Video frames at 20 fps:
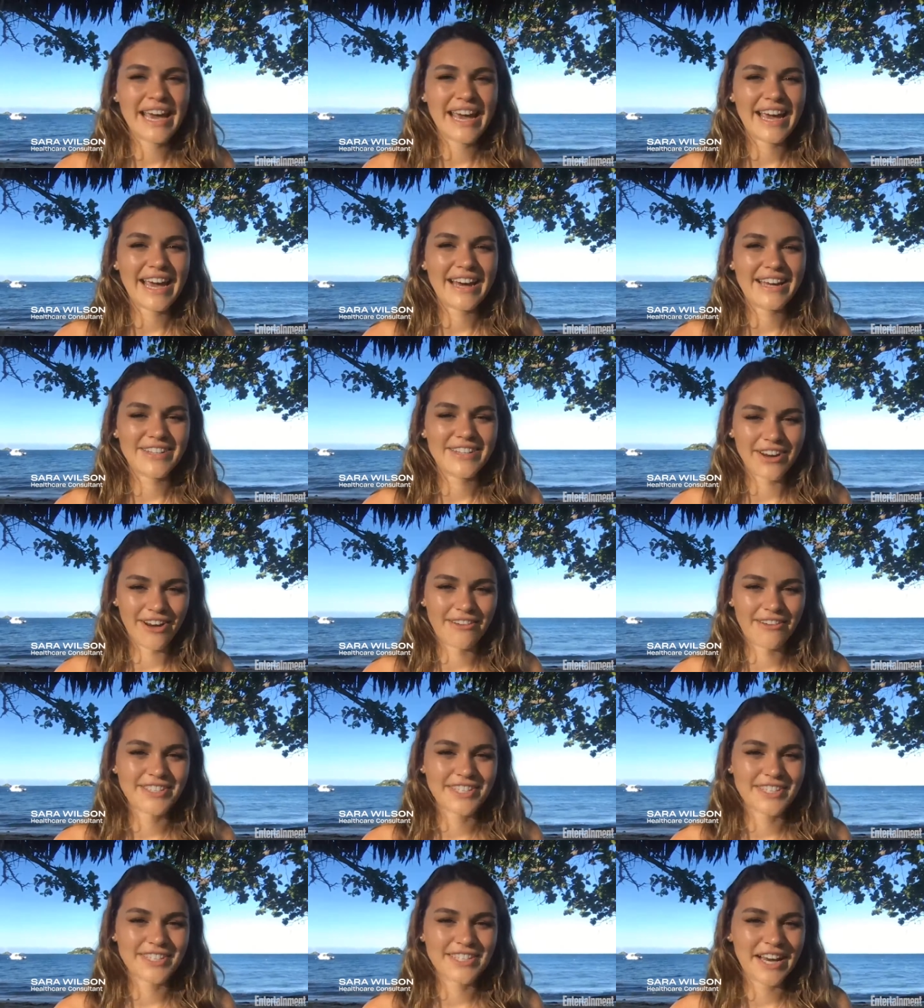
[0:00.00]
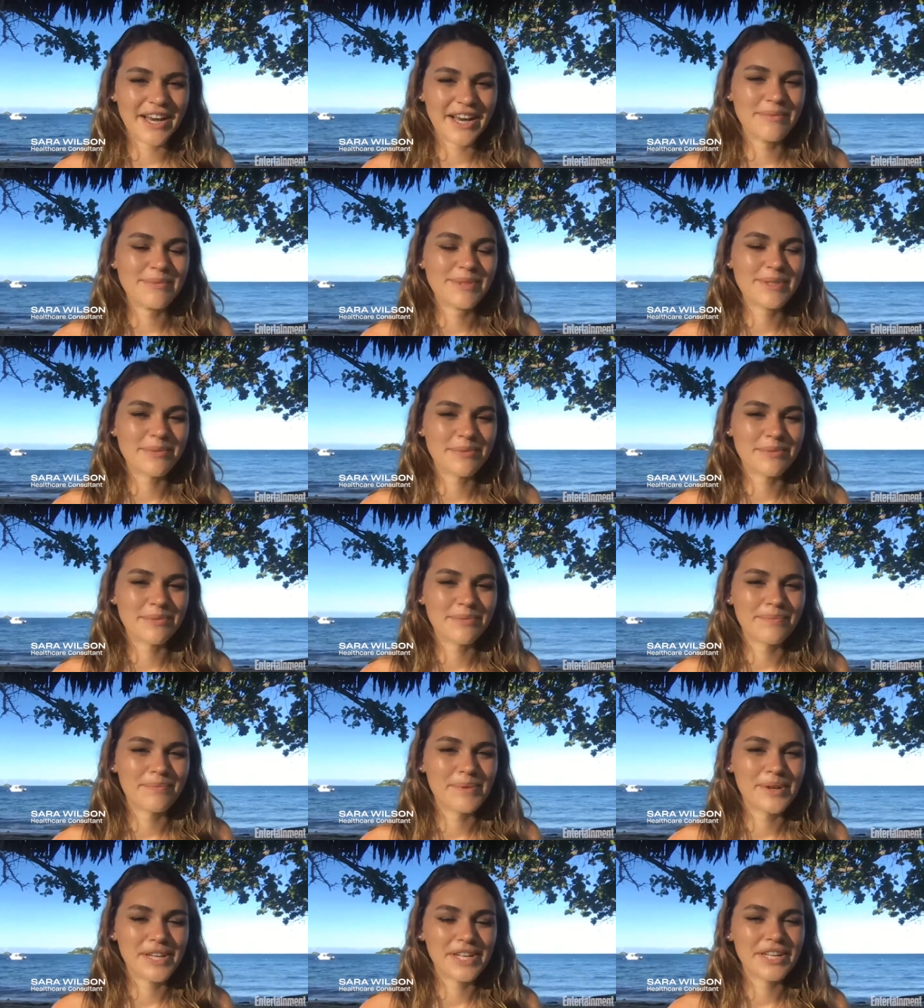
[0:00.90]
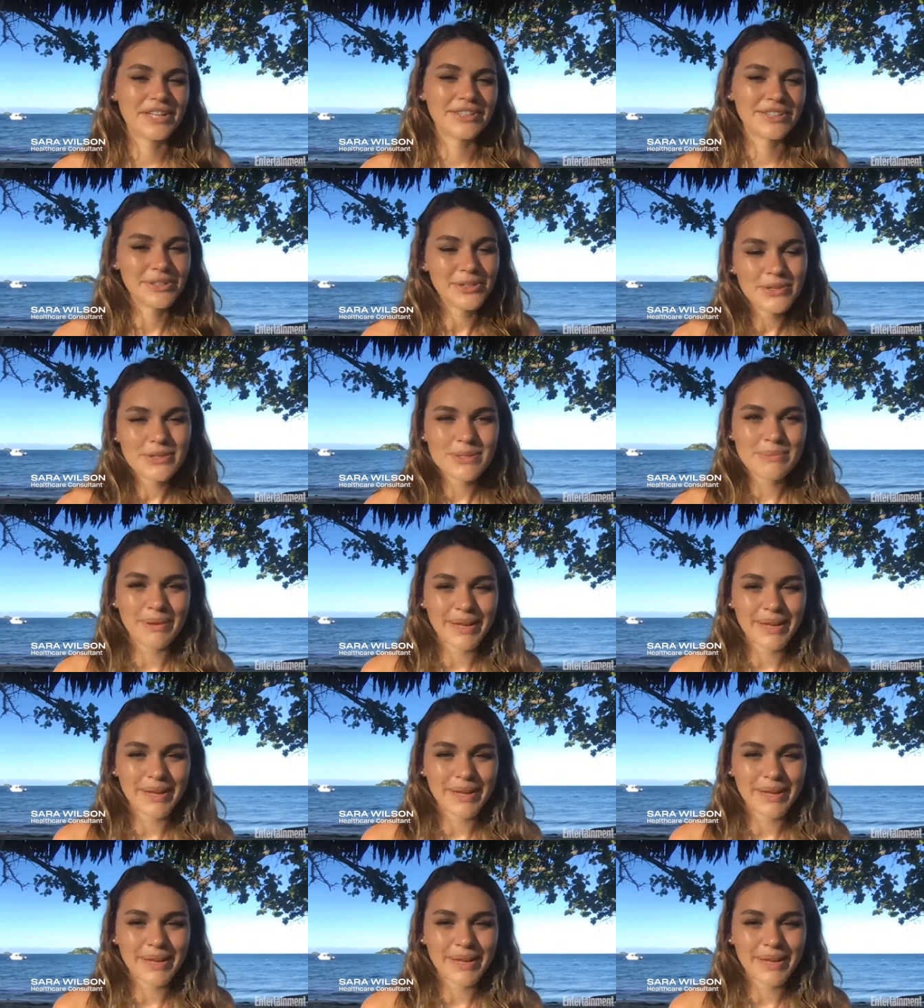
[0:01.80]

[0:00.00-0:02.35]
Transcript: And oftentimes we lose